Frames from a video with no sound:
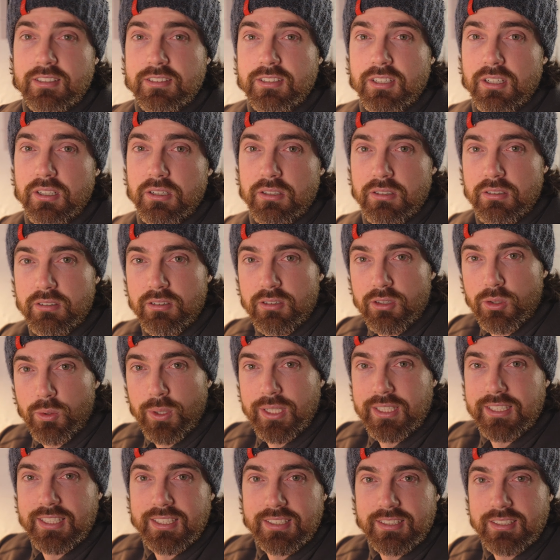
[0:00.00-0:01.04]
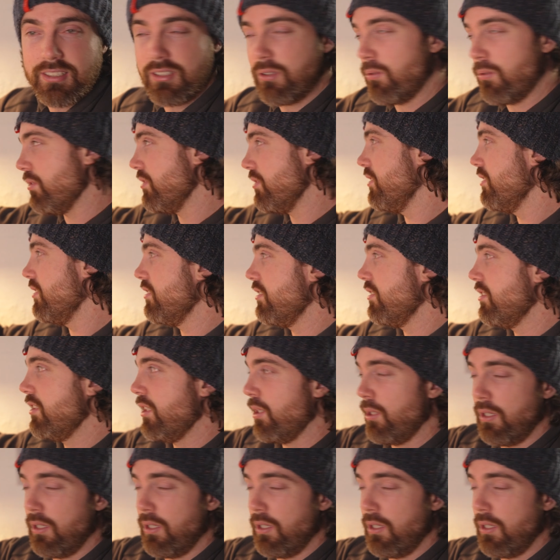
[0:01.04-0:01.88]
So Quntis,